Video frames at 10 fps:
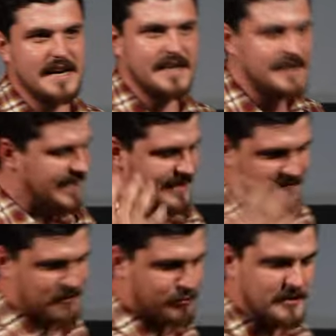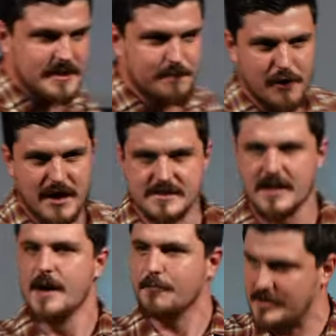they did. They didn't have the printing press.
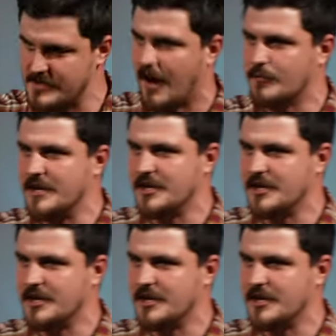Praise God we